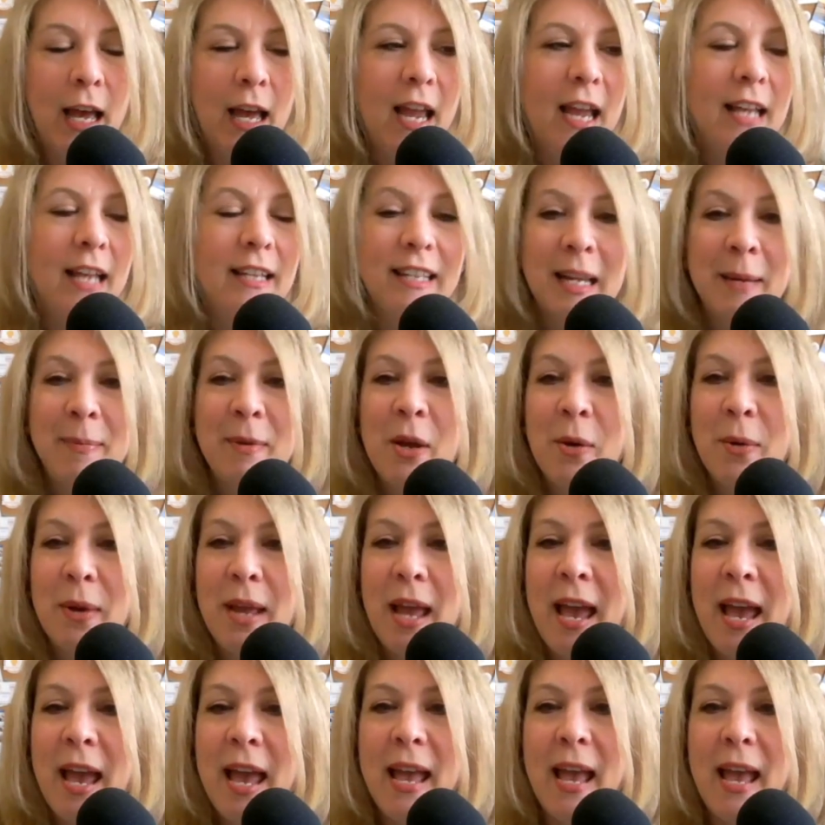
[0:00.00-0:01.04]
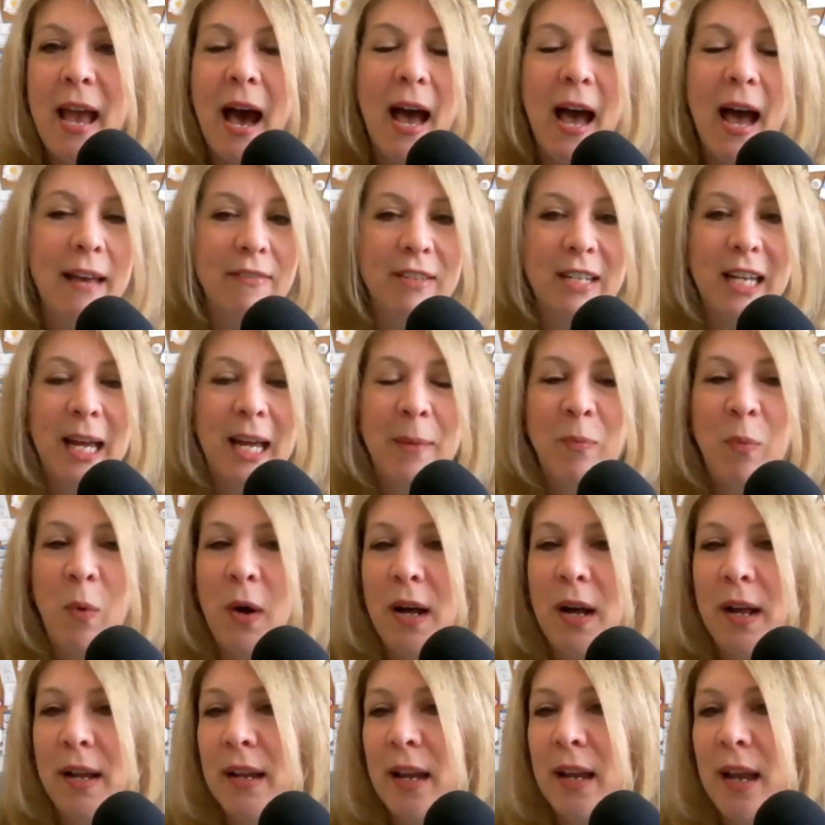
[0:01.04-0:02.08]
it's going to be okay. I have type
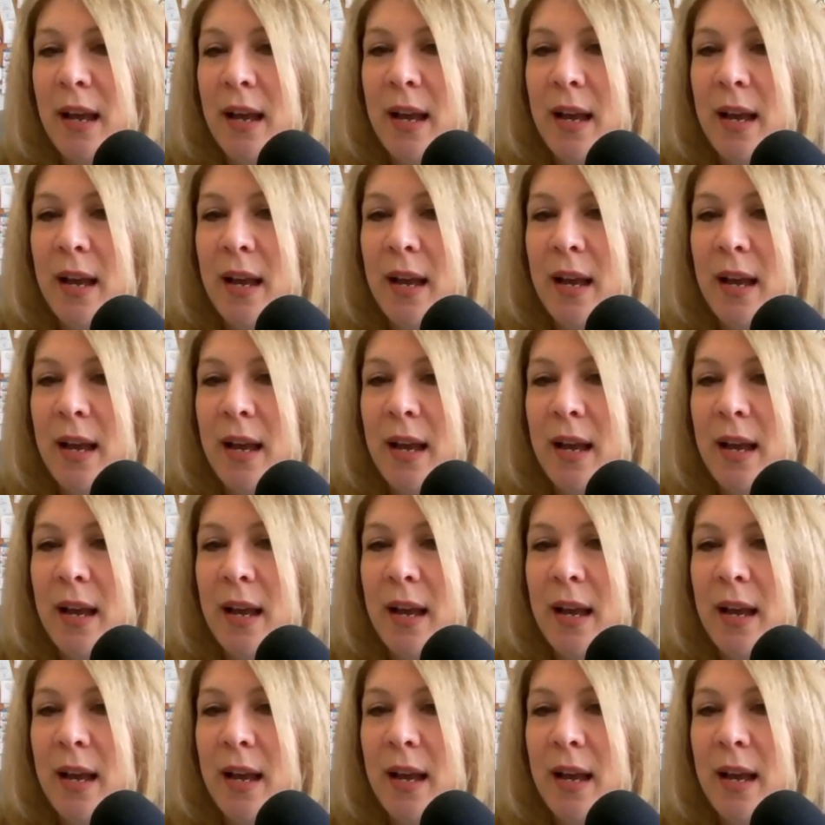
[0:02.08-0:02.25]
1.